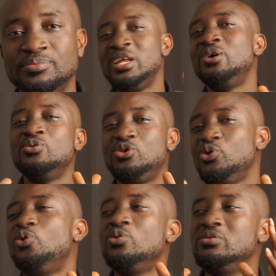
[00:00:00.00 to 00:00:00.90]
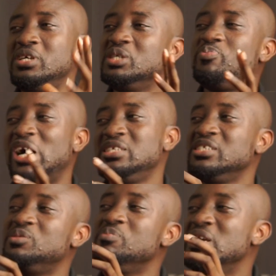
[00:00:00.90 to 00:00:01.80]
Now, though these
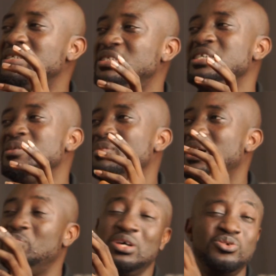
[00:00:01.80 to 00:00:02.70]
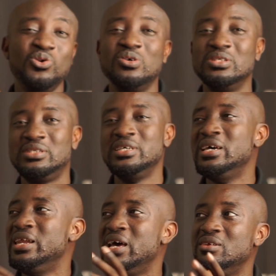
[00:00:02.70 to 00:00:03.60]
prices may seem a bit
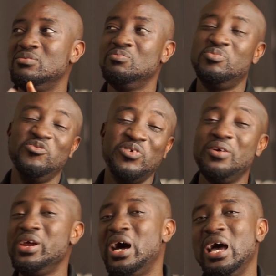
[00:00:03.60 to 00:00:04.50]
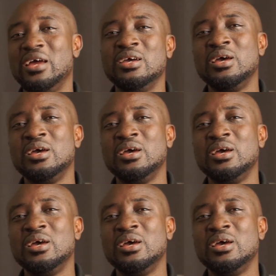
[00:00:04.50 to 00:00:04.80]
daunting and very high,